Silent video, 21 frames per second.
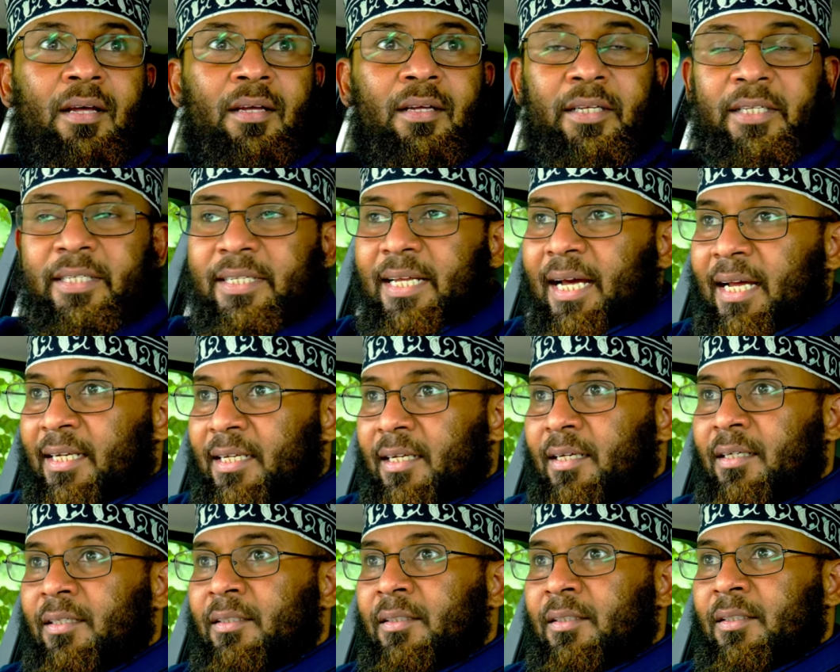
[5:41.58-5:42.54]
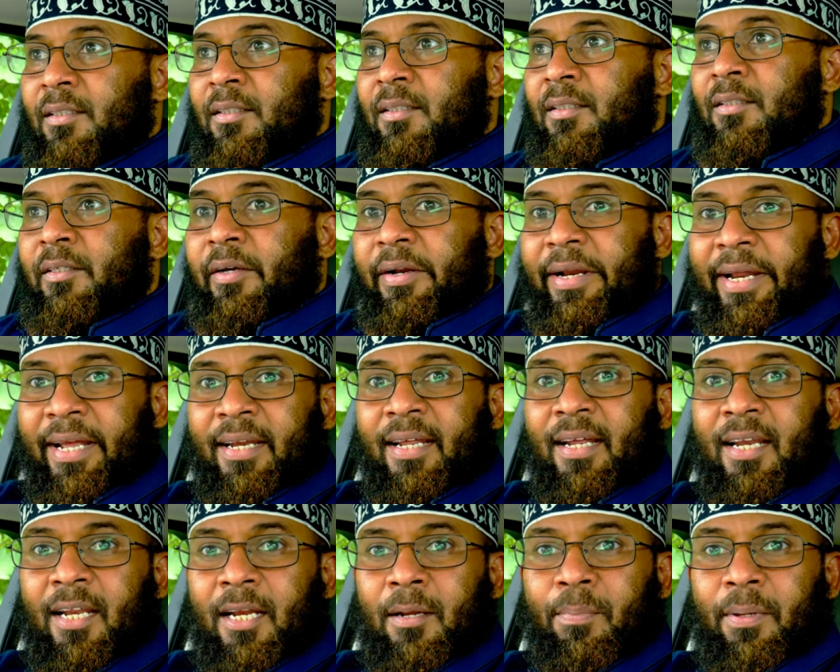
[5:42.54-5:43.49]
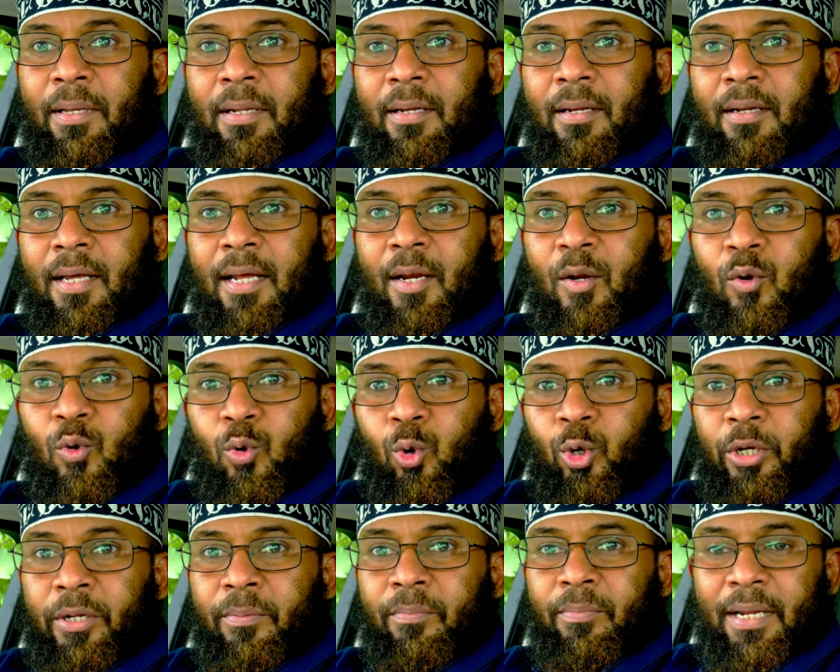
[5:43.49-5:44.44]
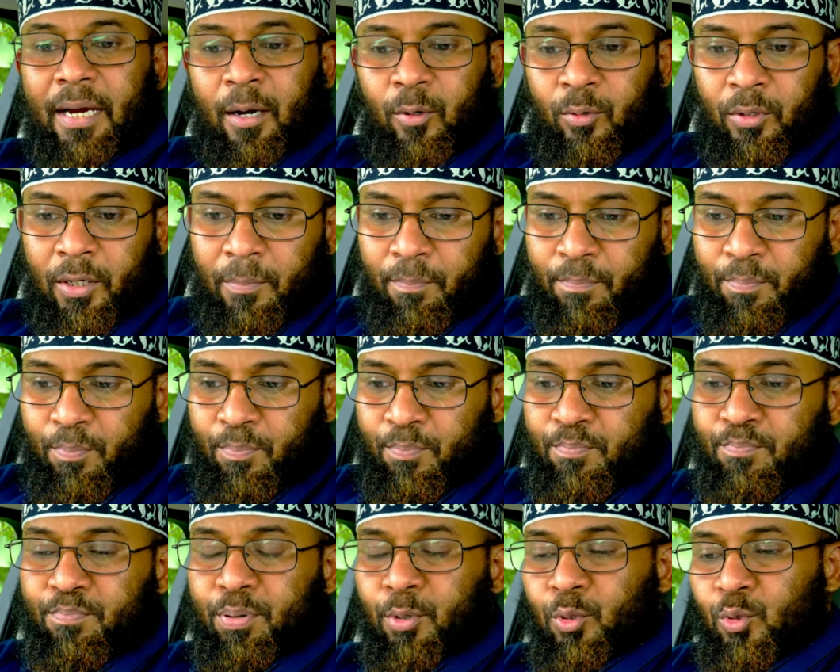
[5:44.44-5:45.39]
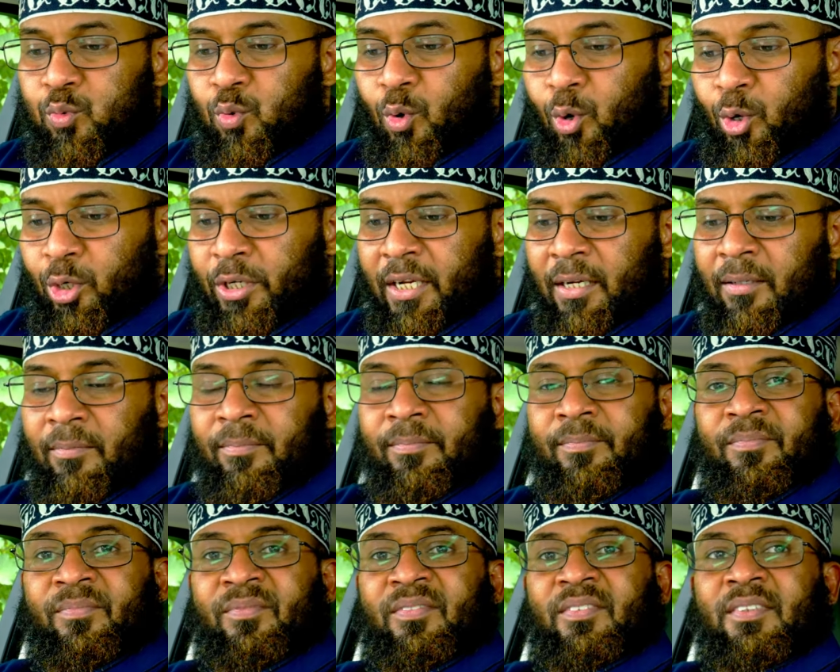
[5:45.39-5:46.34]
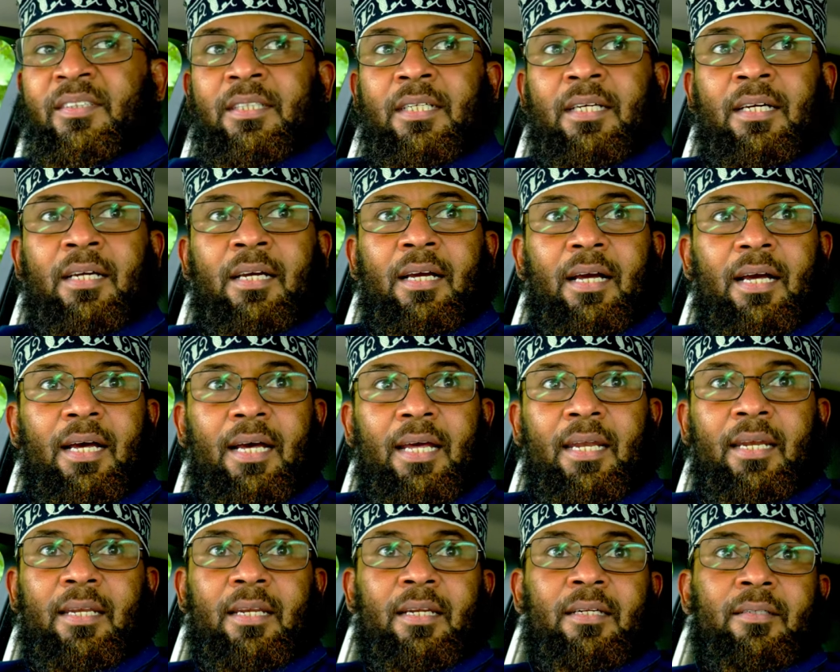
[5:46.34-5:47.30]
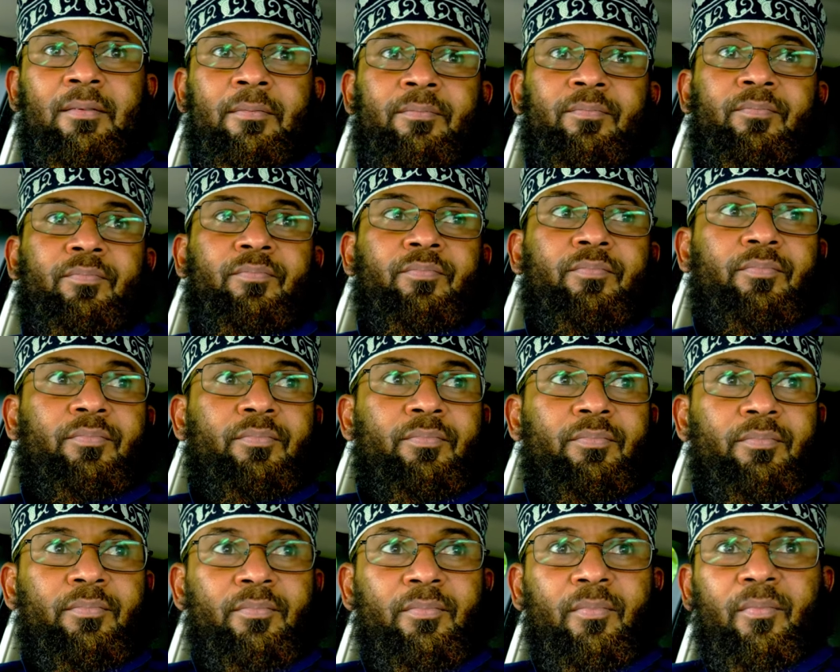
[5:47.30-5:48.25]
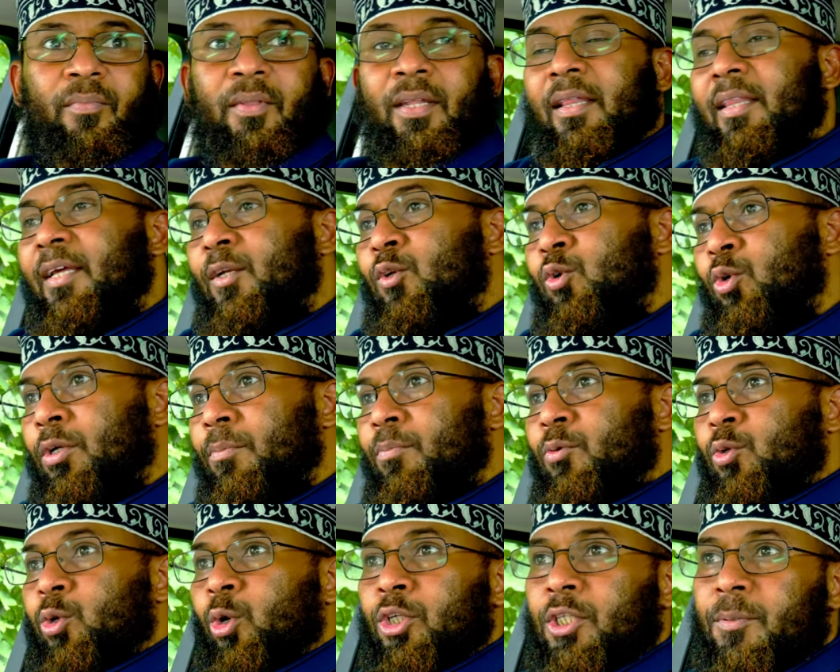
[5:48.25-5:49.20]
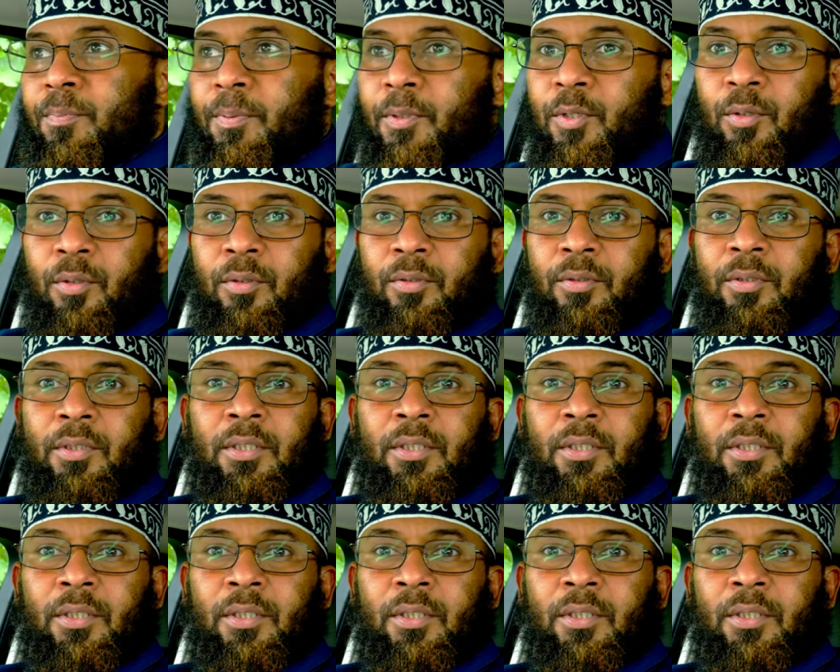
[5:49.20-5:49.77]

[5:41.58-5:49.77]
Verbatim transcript: His dad read a little bit and cooled him down and put water. And they took him to hospital.